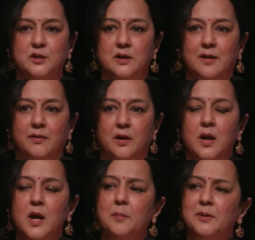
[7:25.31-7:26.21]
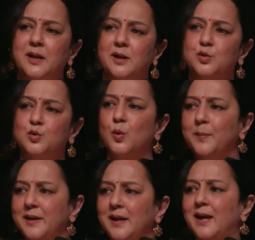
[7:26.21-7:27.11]
level. But there are so
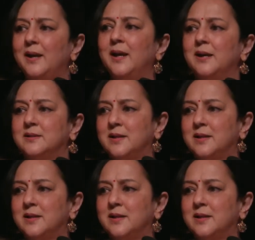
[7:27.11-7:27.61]
many areas